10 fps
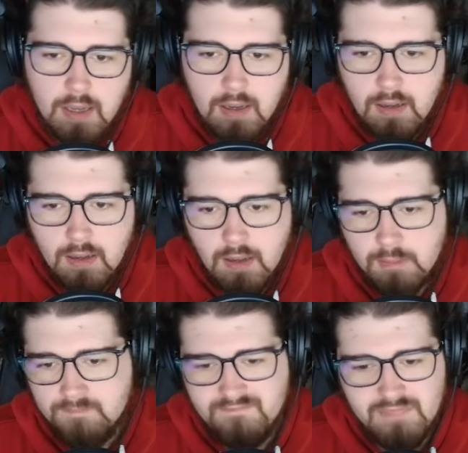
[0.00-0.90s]

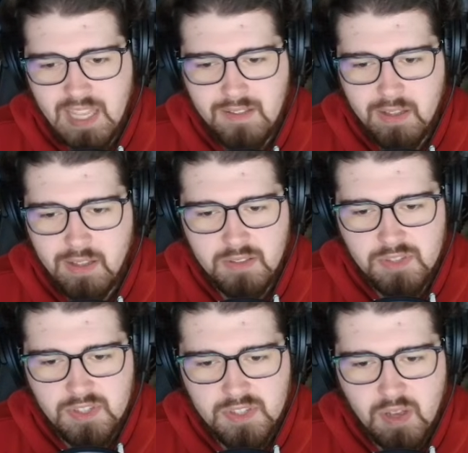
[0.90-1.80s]
there's
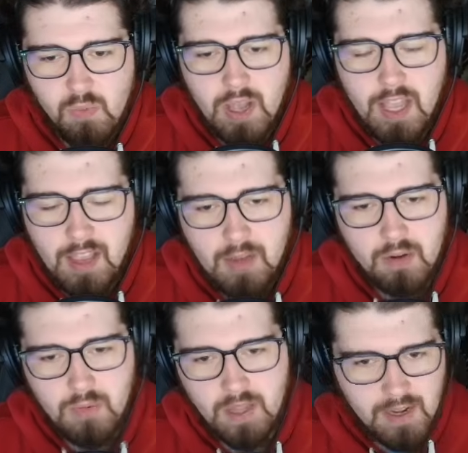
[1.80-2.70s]
just a way
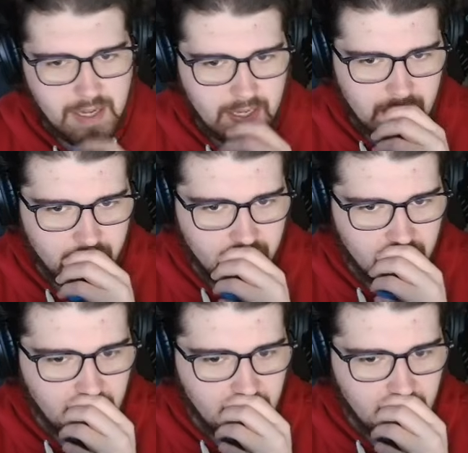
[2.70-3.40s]
better way that I could do it.